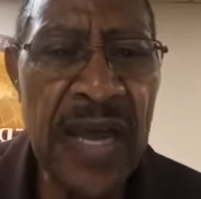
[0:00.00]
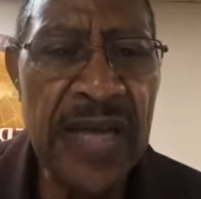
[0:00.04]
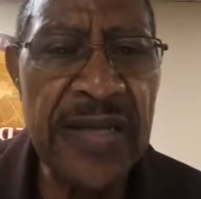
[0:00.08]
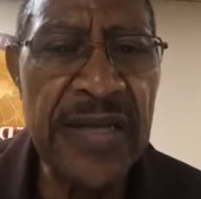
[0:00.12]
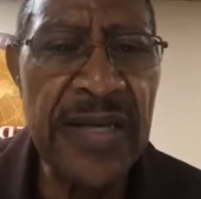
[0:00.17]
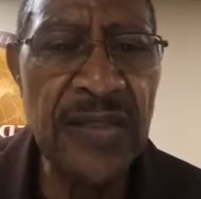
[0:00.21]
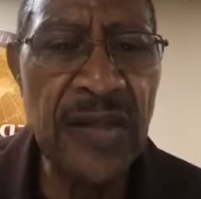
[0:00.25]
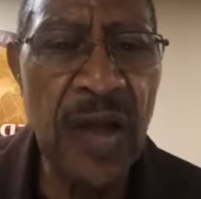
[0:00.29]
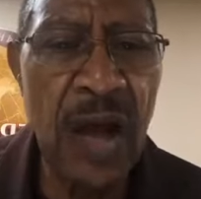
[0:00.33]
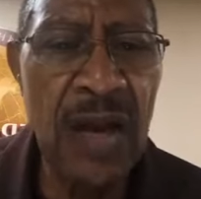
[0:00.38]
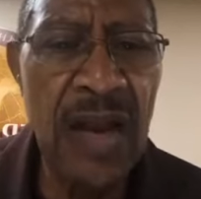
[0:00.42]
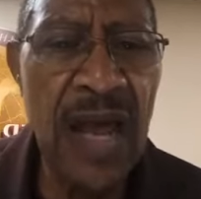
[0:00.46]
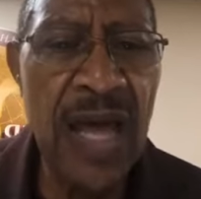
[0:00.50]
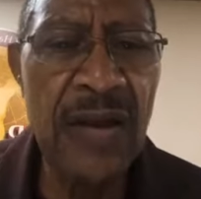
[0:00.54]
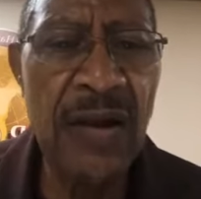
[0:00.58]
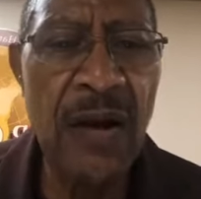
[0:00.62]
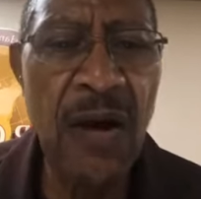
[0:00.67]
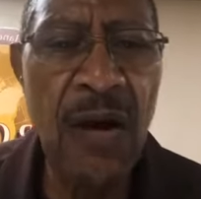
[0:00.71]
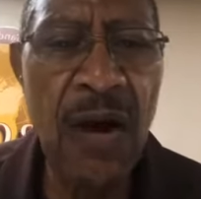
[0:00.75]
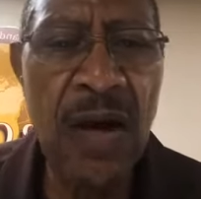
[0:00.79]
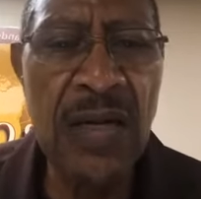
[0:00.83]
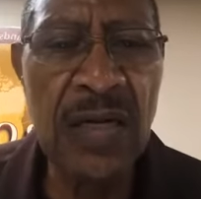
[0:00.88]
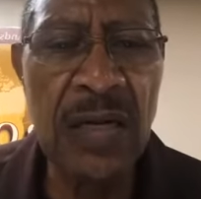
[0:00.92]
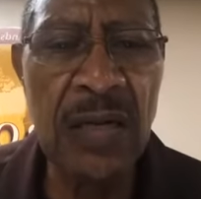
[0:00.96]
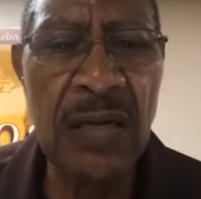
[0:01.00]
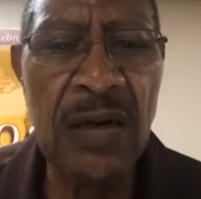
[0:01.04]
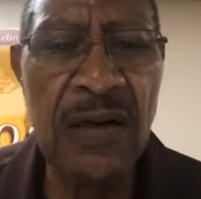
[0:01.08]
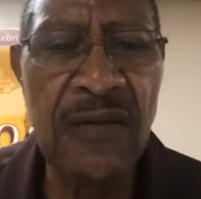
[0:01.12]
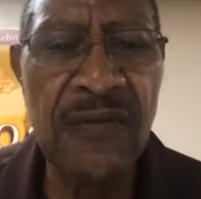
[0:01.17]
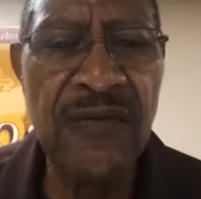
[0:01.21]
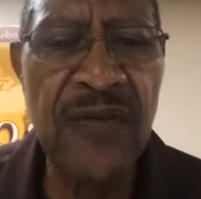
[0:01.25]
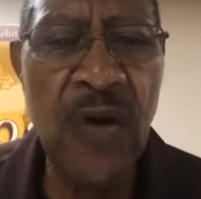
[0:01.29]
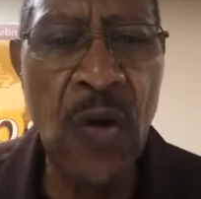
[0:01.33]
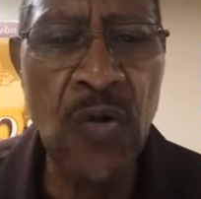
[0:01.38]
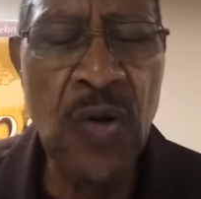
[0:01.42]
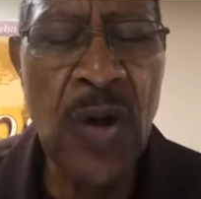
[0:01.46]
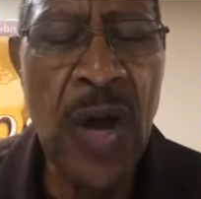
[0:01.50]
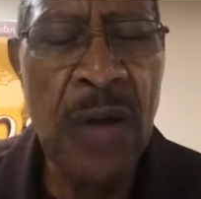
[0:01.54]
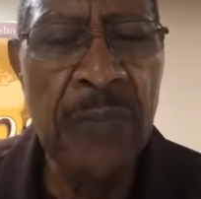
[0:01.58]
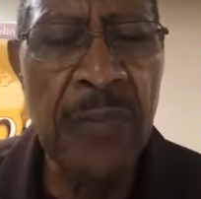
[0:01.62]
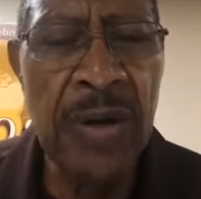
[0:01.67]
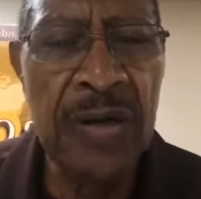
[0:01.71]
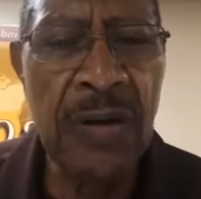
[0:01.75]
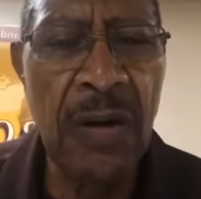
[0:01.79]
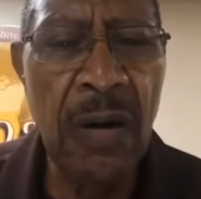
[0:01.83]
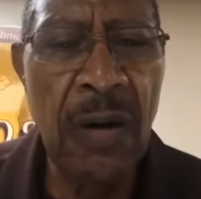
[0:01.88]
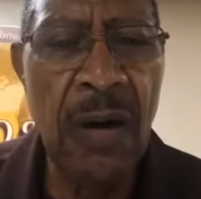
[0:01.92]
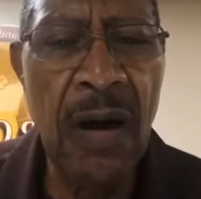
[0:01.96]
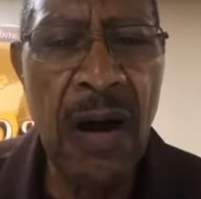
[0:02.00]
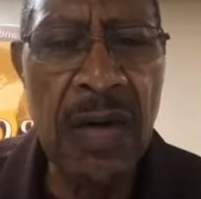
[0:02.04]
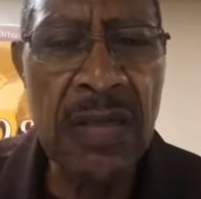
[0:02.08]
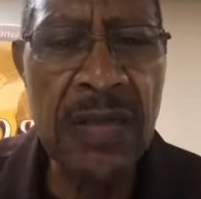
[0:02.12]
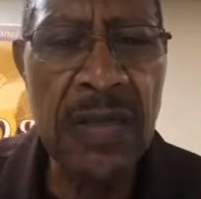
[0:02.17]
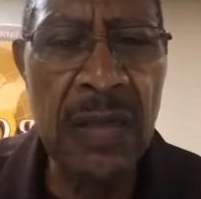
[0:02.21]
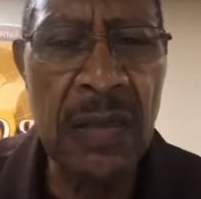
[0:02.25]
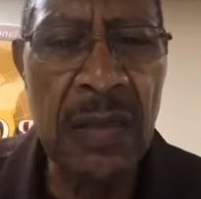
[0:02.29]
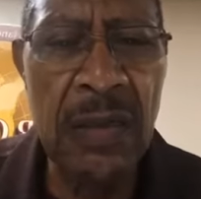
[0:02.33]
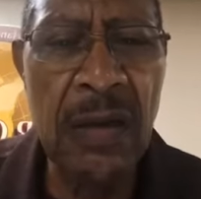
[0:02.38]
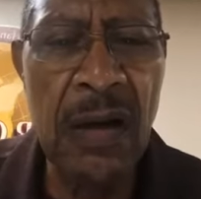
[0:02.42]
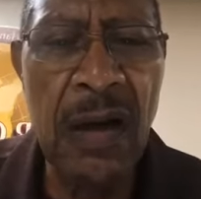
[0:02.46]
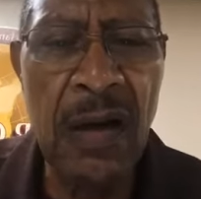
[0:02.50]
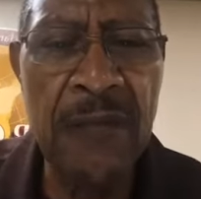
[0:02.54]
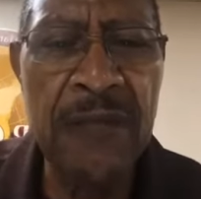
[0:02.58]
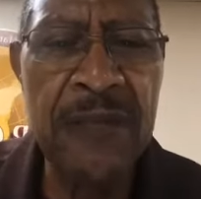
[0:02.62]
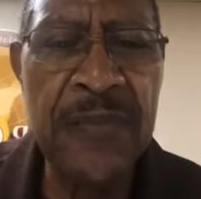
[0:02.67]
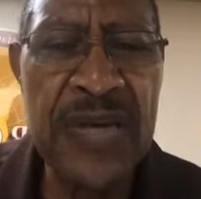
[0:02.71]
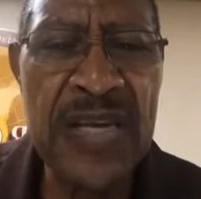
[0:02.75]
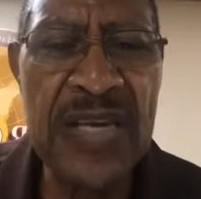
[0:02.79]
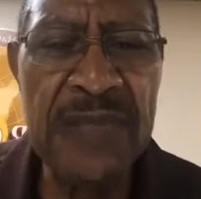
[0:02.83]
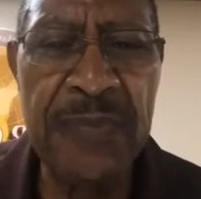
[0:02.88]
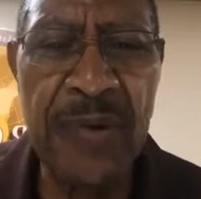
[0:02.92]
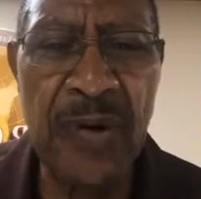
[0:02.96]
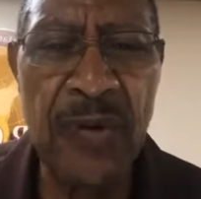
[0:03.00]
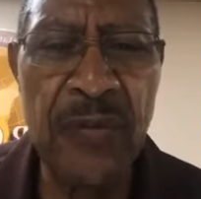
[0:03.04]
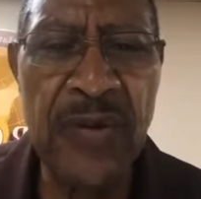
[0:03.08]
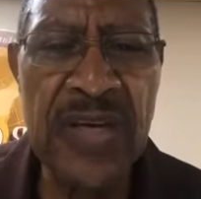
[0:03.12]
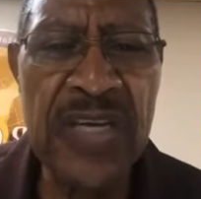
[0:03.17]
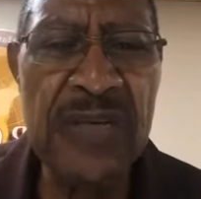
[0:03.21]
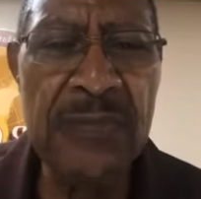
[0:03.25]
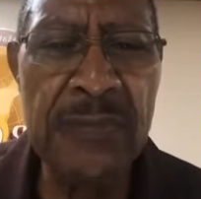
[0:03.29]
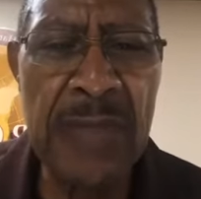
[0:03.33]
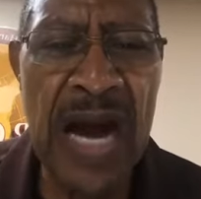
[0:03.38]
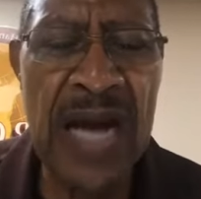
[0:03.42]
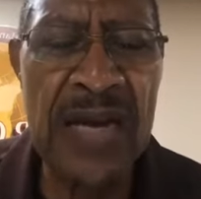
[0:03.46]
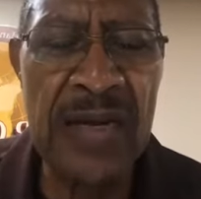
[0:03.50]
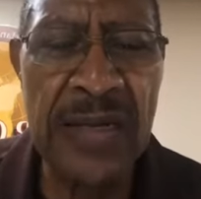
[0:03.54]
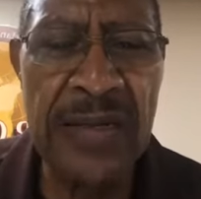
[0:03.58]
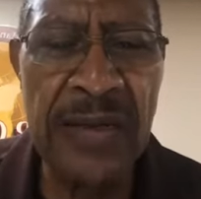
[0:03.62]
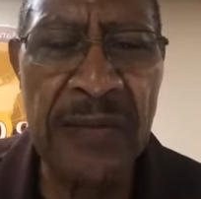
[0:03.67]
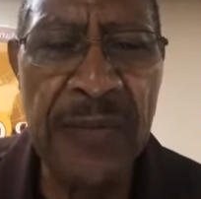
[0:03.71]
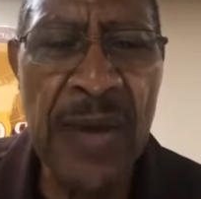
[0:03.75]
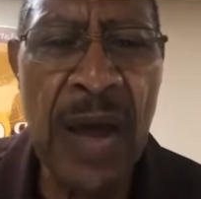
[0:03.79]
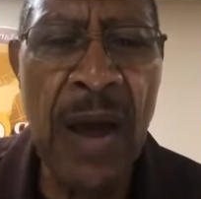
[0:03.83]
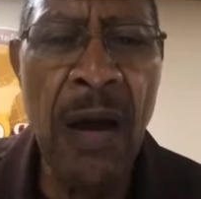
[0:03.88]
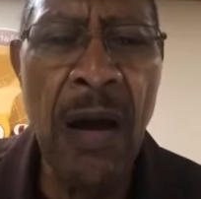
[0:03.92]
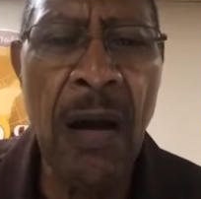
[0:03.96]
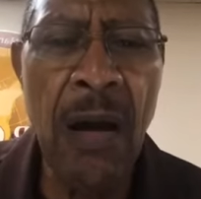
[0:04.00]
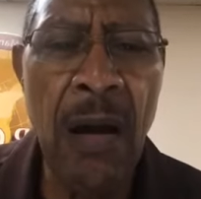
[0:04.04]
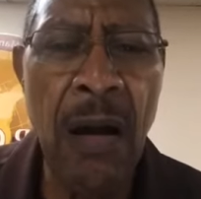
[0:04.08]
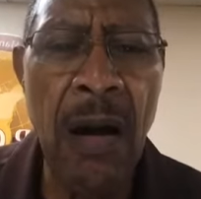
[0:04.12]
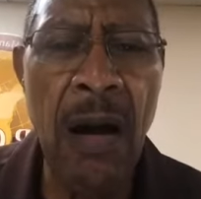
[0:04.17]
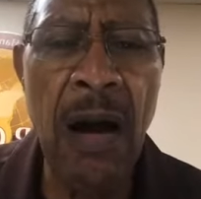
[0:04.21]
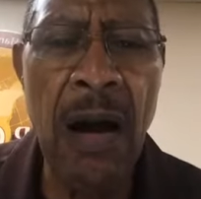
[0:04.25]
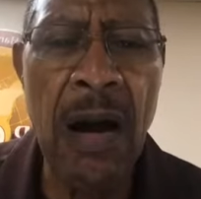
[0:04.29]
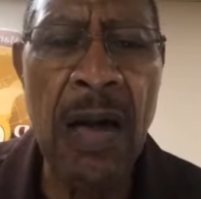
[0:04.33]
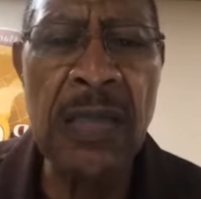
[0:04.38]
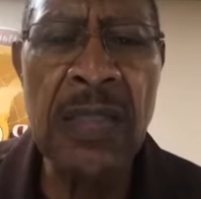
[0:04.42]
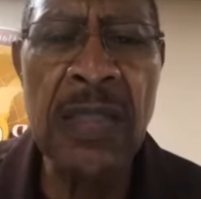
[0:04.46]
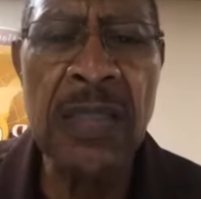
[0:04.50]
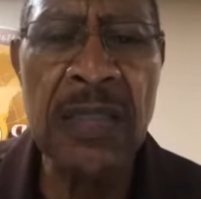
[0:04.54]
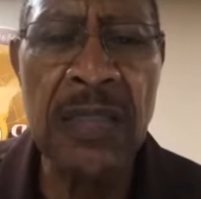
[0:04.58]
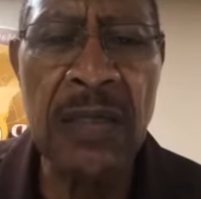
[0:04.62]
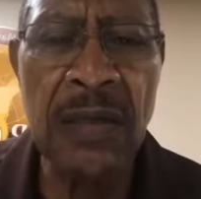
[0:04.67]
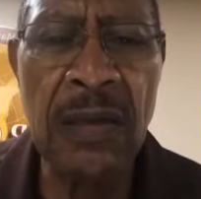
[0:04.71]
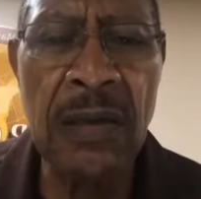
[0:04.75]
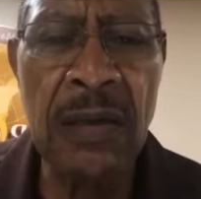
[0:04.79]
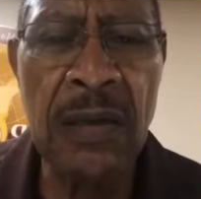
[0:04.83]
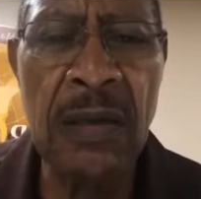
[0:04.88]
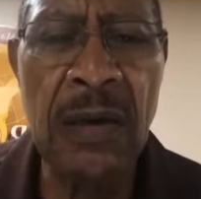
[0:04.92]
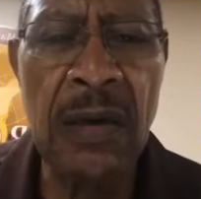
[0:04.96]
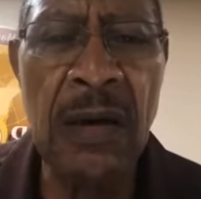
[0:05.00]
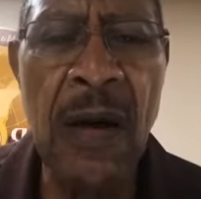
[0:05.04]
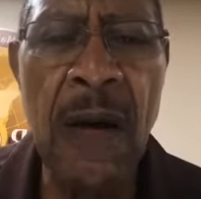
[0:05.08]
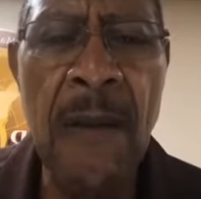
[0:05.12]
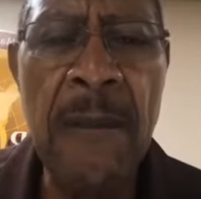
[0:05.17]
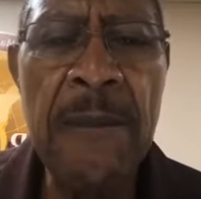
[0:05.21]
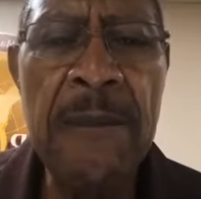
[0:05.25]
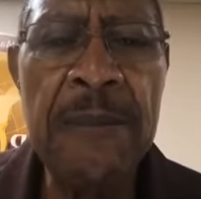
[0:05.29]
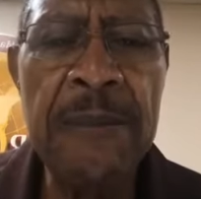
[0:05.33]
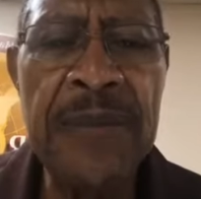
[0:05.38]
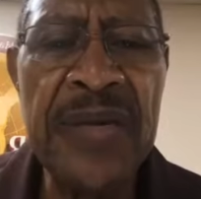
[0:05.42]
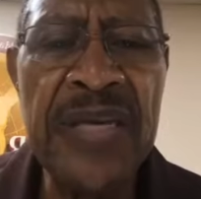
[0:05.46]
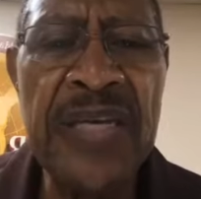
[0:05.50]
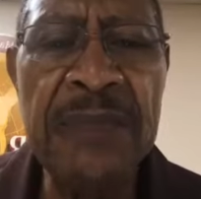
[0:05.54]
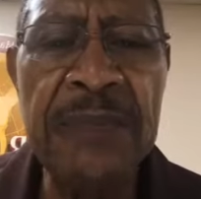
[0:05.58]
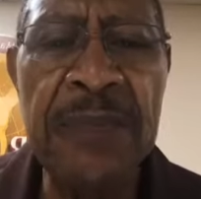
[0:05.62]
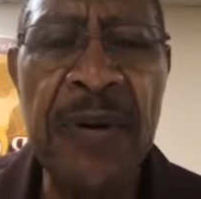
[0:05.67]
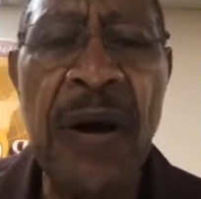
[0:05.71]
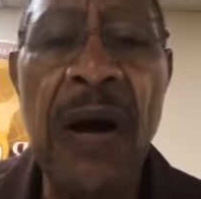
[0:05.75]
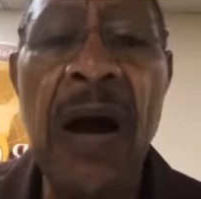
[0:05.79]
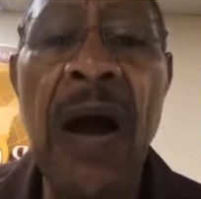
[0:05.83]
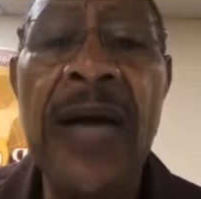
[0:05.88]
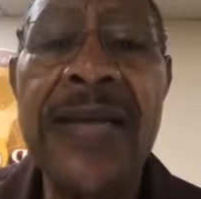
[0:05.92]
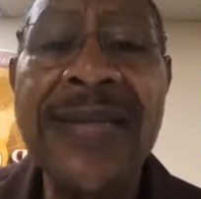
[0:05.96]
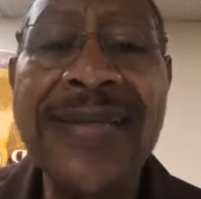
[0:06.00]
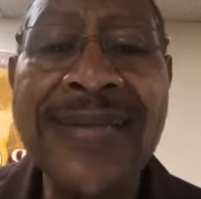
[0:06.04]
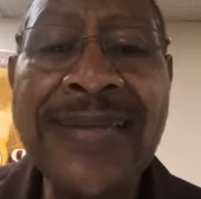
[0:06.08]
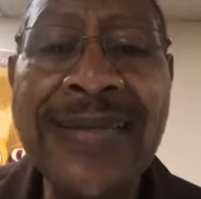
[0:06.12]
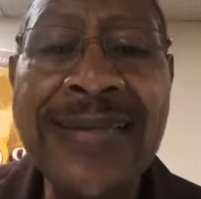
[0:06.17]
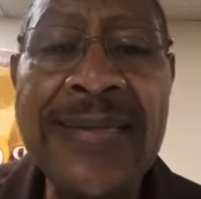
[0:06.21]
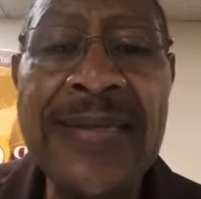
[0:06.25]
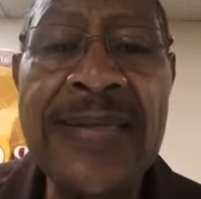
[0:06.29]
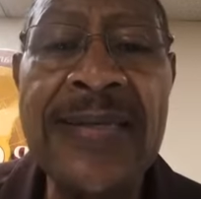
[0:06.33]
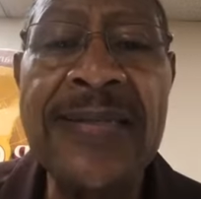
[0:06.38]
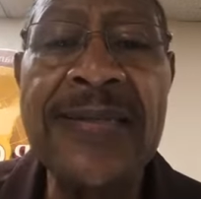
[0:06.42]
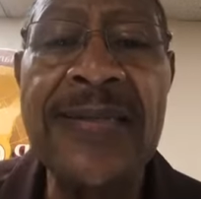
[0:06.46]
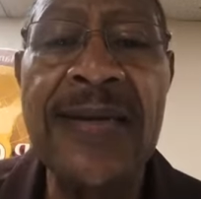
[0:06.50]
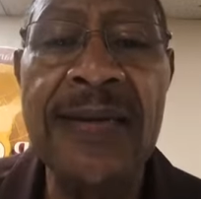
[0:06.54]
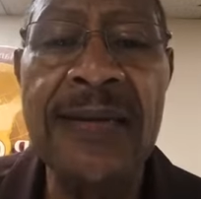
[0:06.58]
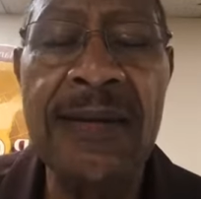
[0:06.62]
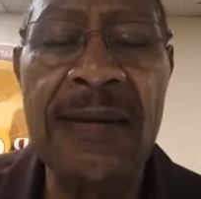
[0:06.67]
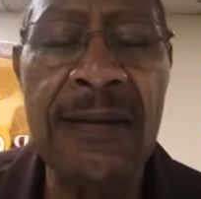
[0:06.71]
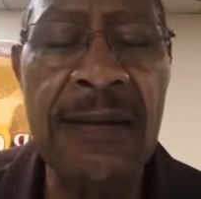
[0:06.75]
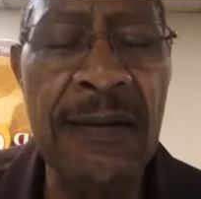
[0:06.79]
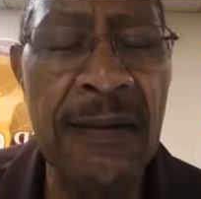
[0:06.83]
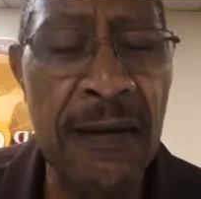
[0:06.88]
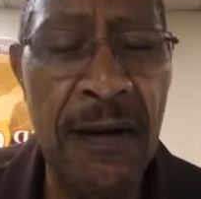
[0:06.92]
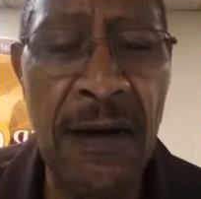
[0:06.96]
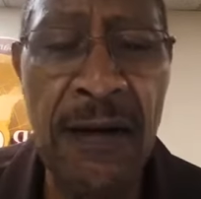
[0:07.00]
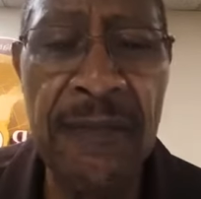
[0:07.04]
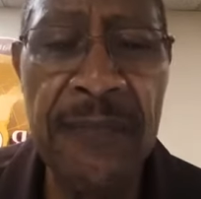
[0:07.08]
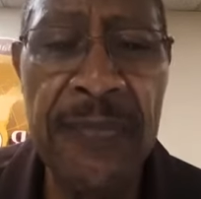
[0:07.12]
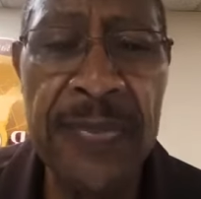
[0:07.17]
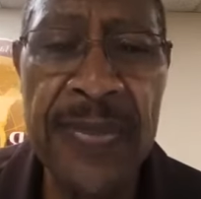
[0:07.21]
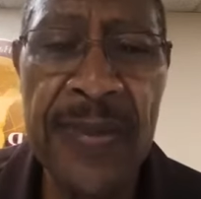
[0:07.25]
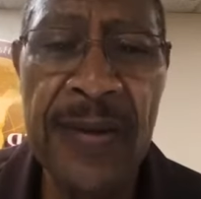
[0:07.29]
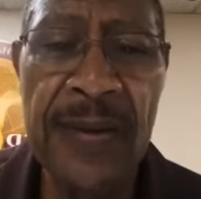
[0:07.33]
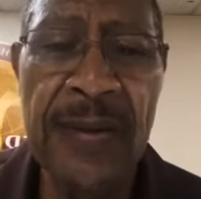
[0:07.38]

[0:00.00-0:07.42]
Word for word: And there's a lot of hard to love folk, but hard to love people, read my lip, hard to love people need love.